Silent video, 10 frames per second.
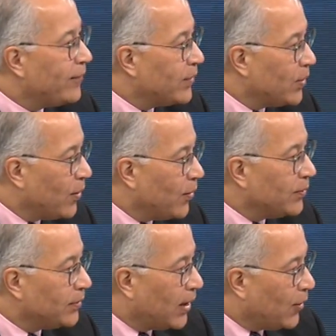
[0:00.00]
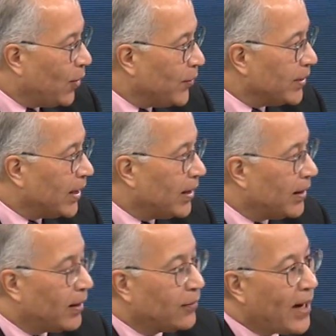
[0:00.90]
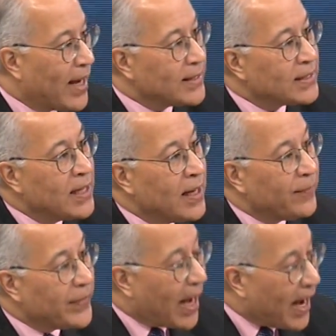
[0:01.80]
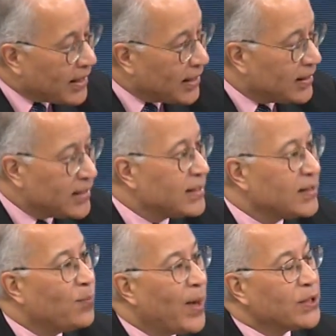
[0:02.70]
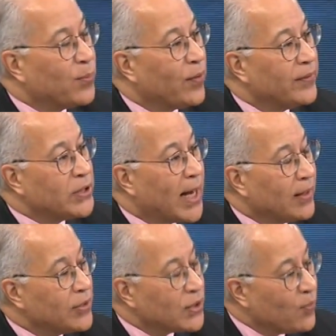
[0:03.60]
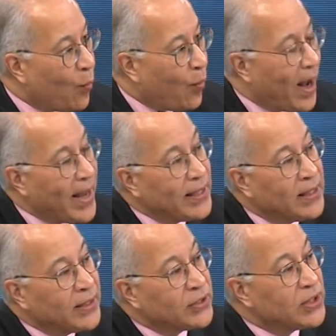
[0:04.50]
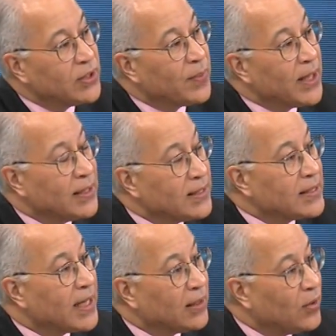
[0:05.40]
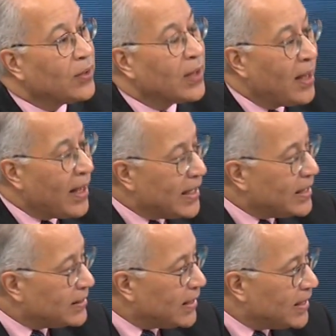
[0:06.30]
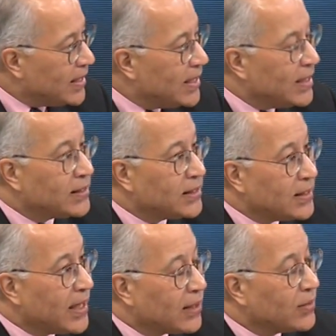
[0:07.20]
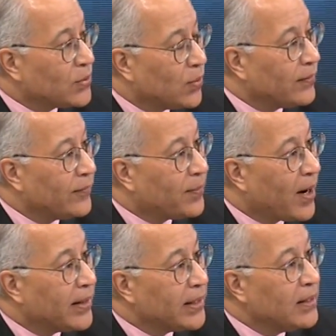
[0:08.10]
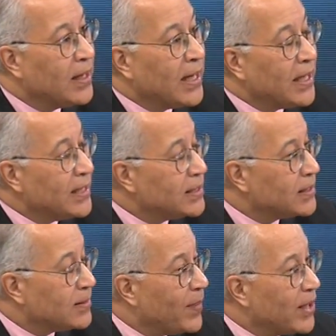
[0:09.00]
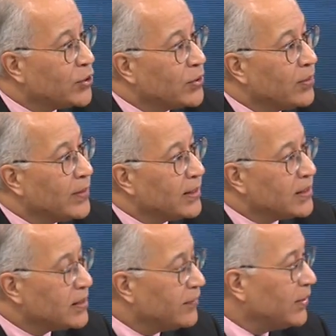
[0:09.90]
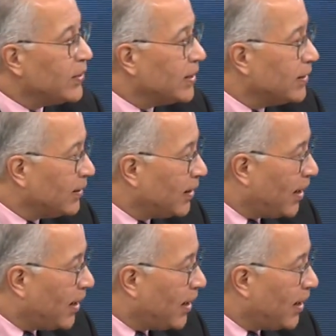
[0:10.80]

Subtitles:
for your own rise. I think this is much more of a challenge, and why Xi Jinping has said, look, he needs to take control of the party. He needs to make sure that the civilian